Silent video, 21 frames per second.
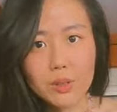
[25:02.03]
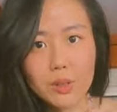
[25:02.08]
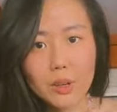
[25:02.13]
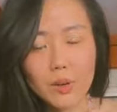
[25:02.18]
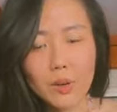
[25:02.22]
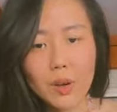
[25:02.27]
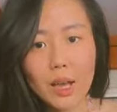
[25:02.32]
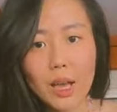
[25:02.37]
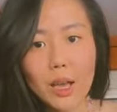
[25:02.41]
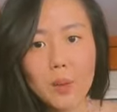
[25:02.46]

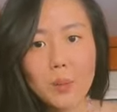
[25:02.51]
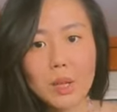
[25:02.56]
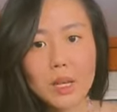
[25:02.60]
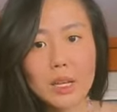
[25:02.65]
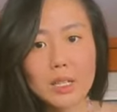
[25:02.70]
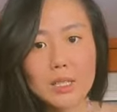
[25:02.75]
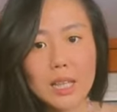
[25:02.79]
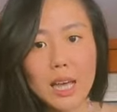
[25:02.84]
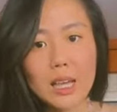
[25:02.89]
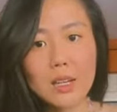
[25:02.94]
Okay,
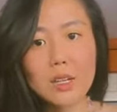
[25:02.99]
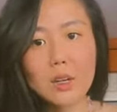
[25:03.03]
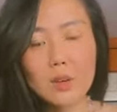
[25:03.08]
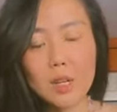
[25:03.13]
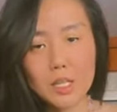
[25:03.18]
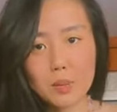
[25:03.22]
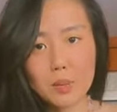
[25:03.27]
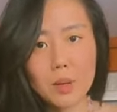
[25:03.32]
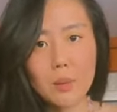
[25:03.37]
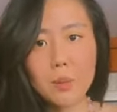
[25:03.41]
because I know
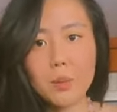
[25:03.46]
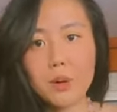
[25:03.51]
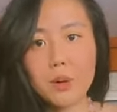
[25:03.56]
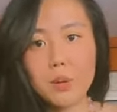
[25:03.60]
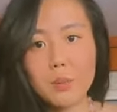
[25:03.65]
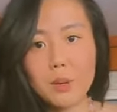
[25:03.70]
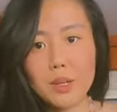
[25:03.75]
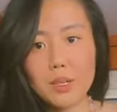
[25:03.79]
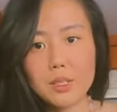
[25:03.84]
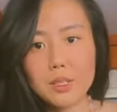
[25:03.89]
that's my
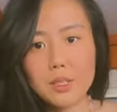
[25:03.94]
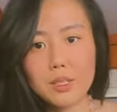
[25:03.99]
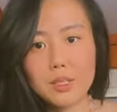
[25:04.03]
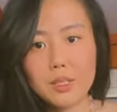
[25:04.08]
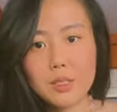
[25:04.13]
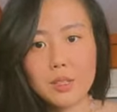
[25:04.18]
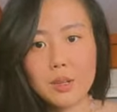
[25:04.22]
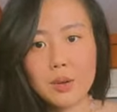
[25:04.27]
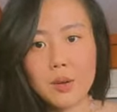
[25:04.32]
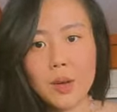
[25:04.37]
purpose.
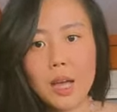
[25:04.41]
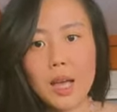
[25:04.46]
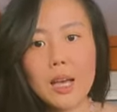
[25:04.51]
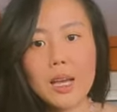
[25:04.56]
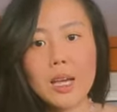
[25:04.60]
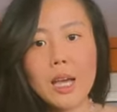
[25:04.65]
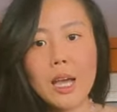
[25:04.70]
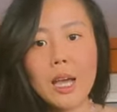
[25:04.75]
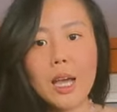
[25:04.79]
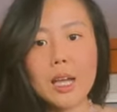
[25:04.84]

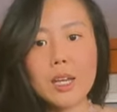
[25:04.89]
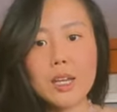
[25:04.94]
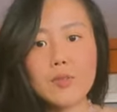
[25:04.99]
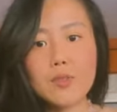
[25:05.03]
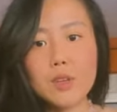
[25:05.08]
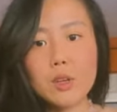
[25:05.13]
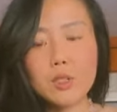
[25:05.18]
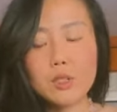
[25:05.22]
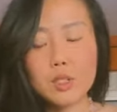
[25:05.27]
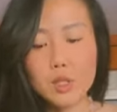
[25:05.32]
Okay, and
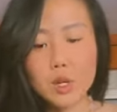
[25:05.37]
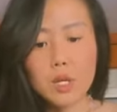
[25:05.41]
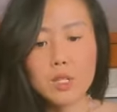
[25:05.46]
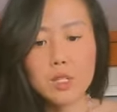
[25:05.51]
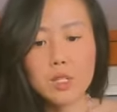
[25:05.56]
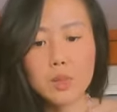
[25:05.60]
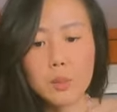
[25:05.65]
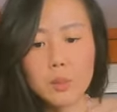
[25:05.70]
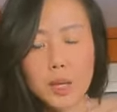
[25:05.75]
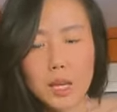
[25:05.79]
if you're
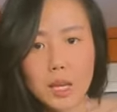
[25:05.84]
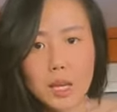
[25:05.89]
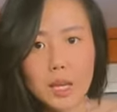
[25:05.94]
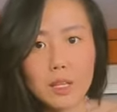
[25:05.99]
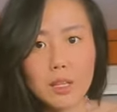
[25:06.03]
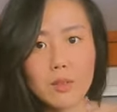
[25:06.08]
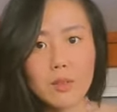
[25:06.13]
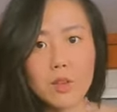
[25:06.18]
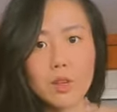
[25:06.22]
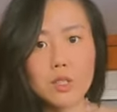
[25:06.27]
drawn to me
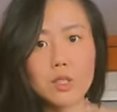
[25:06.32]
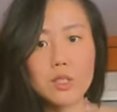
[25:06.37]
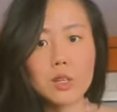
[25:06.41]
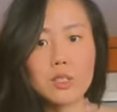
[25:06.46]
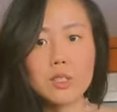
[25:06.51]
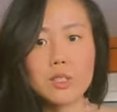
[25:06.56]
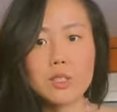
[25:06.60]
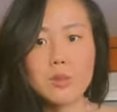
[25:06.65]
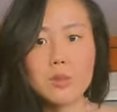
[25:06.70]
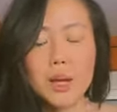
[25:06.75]
and if you're
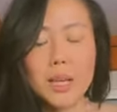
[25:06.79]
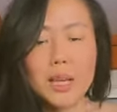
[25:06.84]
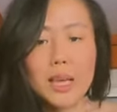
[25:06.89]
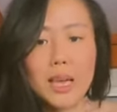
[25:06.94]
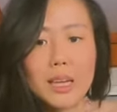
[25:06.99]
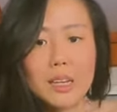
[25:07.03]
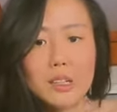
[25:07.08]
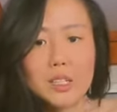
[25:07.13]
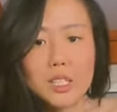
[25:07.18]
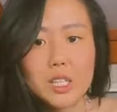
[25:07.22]
drawn to my
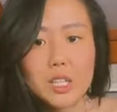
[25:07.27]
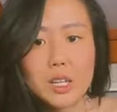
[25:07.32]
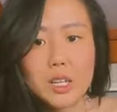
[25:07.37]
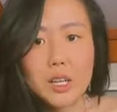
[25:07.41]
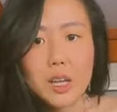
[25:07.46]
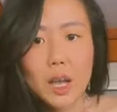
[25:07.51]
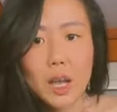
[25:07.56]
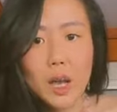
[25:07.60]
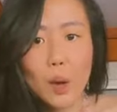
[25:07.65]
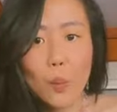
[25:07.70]

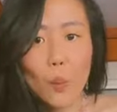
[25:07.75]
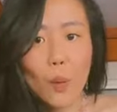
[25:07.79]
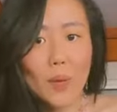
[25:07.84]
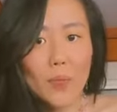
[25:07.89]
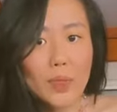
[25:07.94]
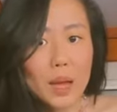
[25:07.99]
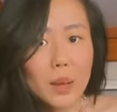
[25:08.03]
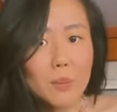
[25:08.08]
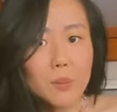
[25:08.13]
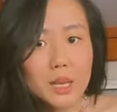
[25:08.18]
energy,
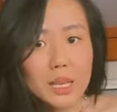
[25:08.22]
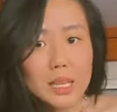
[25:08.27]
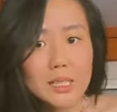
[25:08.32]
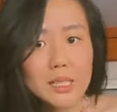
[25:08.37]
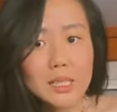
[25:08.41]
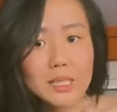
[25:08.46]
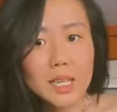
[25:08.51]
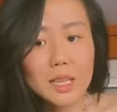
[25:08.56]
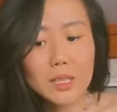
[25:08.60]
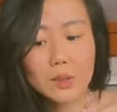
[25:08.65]
what that
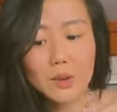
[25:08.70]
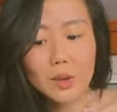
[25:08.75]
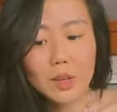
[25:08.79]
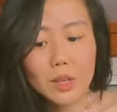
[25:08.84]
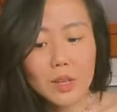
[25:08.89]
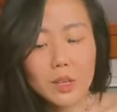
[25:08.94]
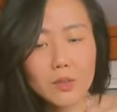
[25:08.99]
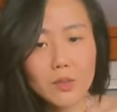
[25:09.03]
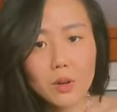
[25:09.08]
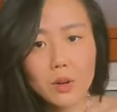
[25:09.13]
means is that you're
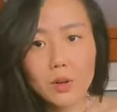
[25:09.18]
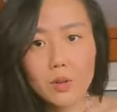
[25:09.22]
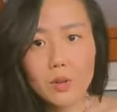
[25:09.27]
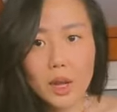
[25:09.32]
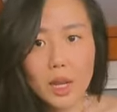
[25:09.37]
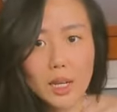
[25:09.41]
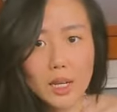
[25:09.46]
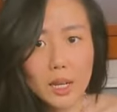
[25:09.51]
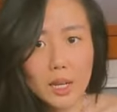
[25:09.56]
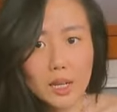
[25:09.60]
here for
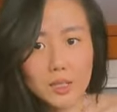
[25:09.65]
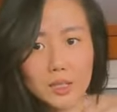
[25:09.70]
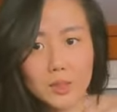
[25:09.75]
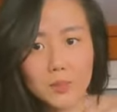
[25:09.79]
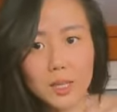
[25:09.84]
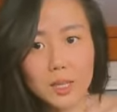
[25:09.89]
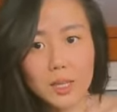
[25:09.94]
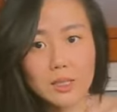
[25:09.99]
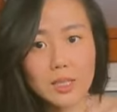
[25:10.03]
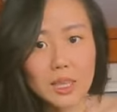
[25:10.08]
greatness,
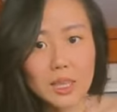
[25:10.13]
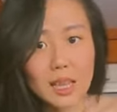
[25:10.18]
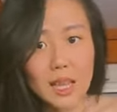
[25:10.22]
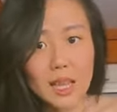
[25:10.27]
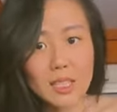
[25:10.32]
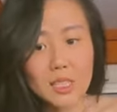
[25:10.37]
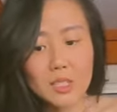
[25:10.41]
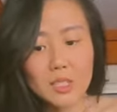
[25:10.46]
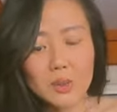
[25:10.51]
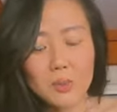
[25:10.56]
because it
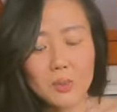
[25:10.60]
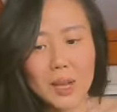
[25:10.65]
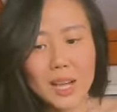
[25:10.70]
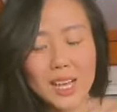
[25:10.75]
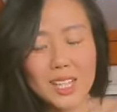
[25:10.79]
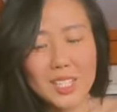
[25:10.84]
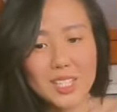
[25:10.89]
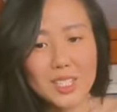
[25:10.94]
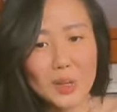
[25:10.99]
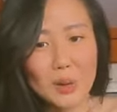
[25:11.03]
has to
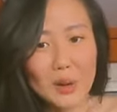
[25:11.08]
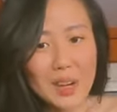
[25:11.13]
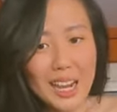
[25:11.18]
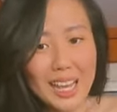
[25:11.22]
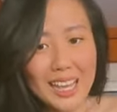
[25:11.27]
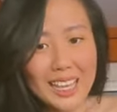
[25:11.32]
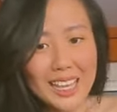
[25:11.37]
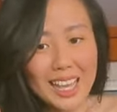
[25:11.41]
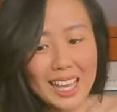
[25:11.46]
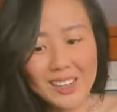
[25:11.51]
match, you know,
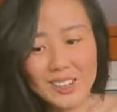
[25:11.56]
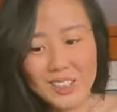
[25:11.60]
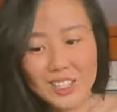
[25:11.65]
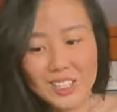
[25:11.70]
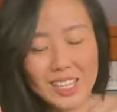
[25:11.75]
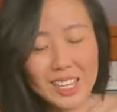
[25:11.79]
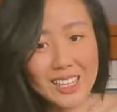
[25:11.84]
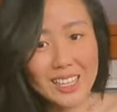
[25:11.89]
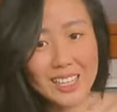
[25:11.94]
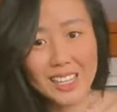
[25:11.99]
like
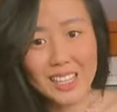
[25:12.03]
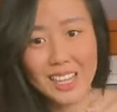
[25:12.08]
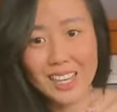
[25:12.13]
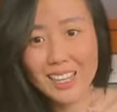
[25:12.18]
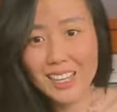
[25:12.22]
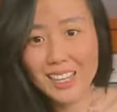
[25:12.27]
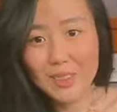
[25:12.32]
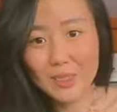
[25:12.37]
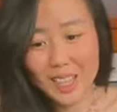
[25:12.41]
energy, like